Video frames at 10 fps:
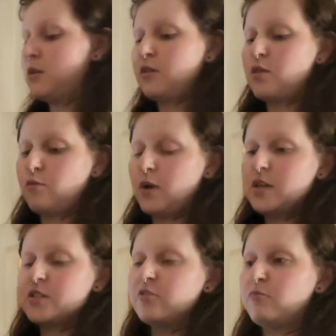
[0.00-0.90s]
the
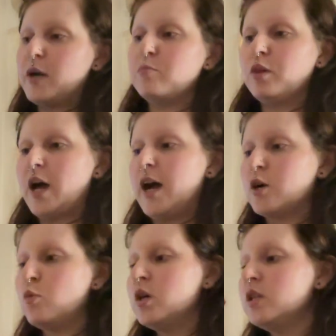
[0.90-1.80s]
rest of my black
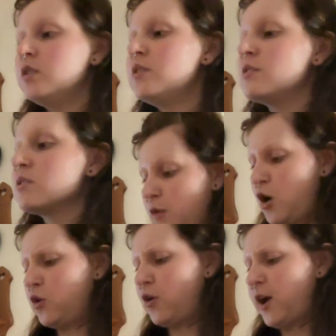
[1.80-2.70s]
ones.
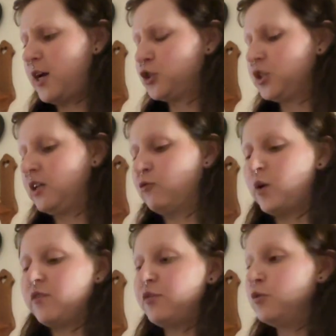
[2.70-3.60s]
Oh no, I actually have
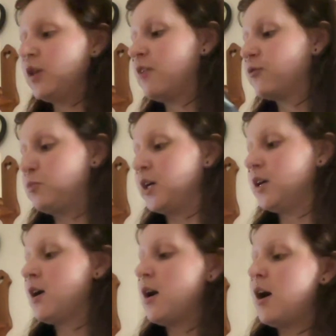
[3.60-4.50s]
quite a few left, but
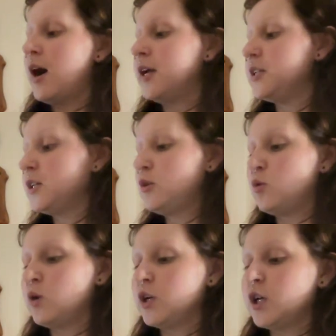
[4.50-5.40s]
I did
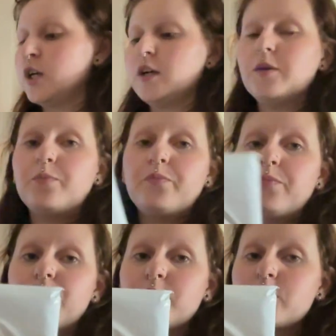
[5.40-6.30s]
order
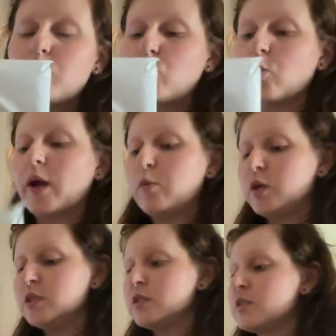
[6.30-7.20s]
some more white
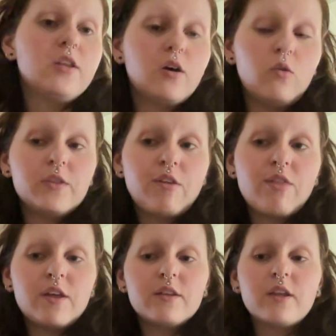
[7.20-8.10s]
ones. The only
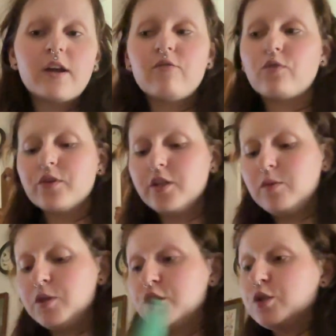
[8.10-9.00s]
thing that I've really
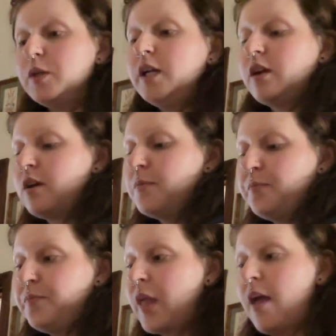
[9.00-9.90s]
been doing
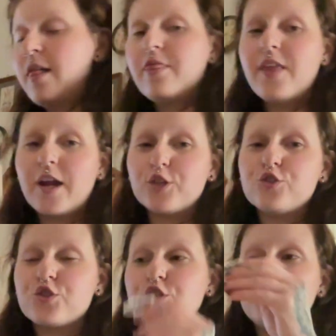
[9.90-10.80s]
that
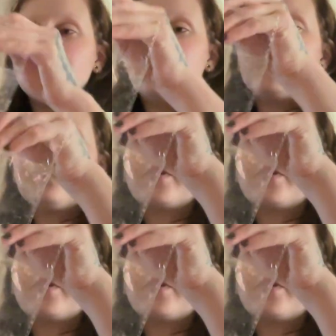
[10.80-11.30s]
is new